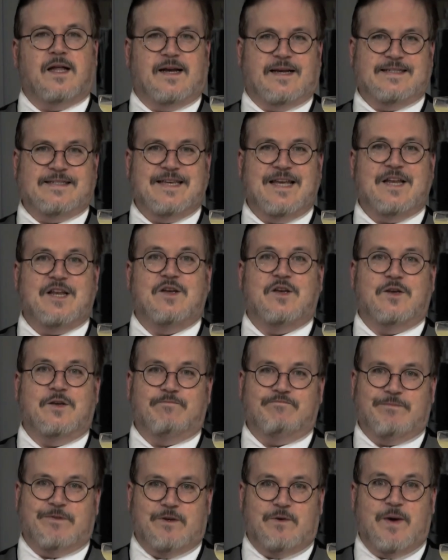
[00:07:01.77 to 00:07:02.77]
like I said,
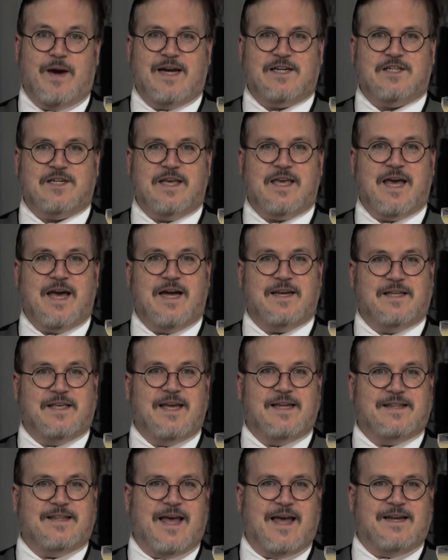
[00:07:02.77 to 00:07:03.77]
you actually can't
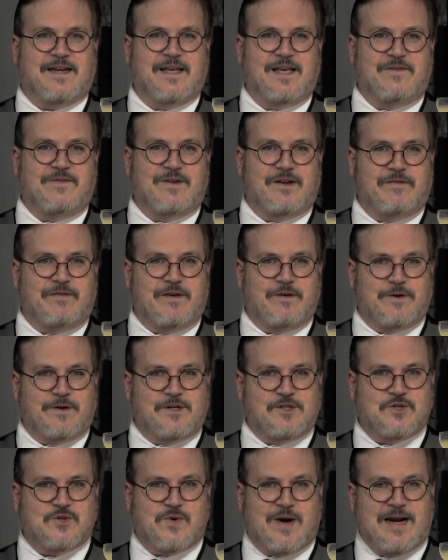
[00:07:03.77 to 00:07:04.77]
get that, even if you're in
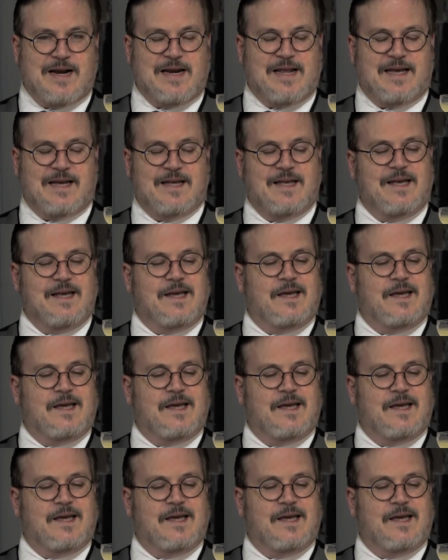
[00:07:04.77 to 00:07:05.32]
Australia.